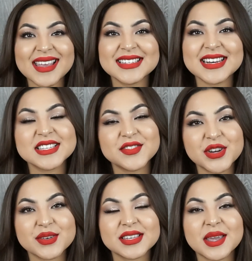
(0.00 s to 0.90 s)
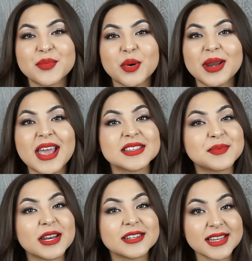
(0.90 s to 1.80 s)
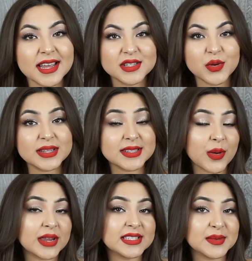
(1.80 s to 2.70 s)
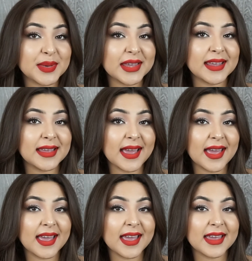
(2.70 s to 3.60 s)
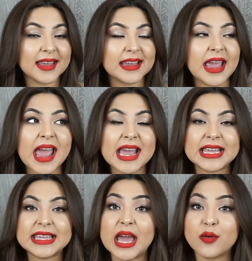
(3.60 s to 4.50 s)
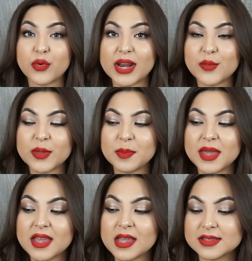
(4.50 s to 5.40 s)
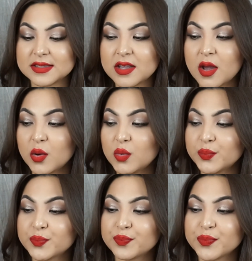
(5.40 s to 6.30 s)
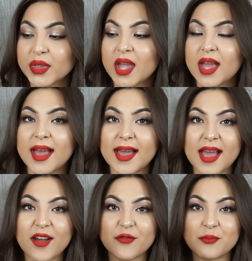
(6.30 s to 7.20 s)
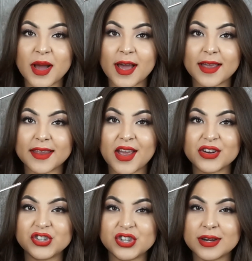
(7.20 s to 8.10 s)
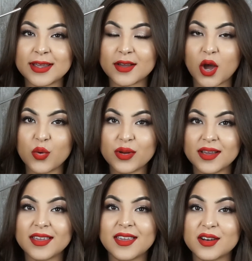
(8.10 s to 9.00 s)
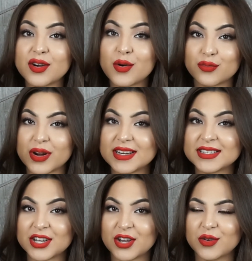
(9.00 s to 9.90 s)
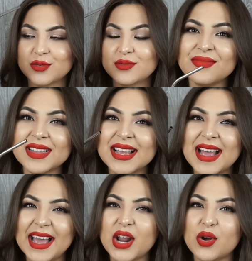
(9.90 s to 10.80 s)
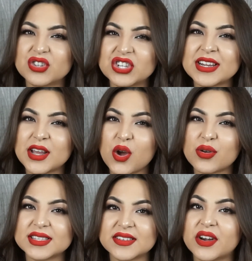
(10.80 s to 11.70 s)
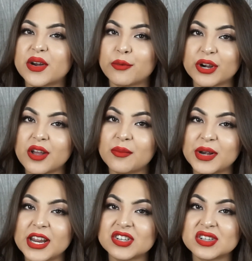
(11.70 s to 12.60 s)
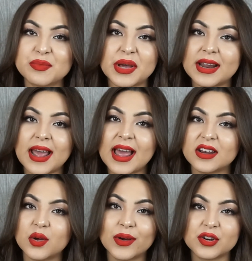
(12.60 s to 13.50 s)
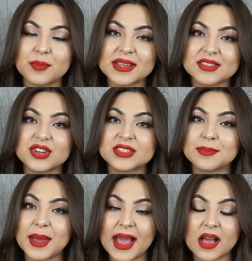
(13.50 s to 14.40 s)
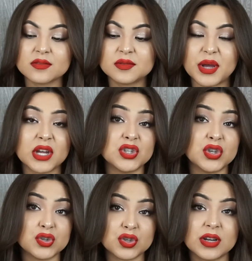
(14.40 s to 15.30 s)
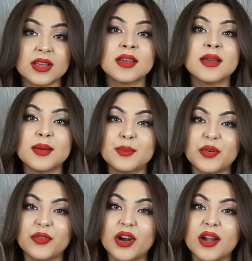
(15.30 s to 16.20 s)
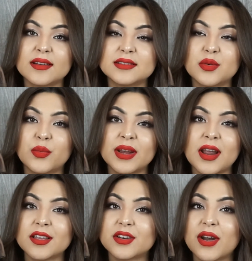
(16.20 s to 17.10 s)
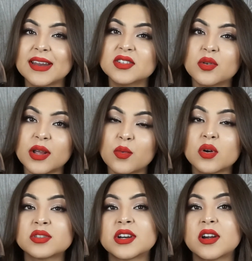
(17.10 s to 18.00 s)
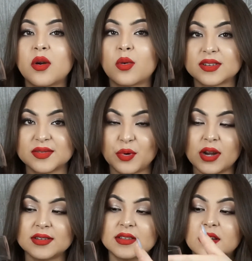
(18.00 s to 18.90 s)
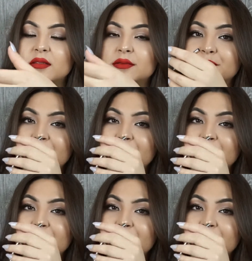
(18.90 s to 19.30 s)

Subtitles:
In today's video, as you can probably guess by the title, it's going to be a get ready with me. So I have my gin and coke here ready to go. I know gin and coke is a very weird combination, but I had no other mixers in my house, but I usually prefer it with either a tonic water or Sprite, so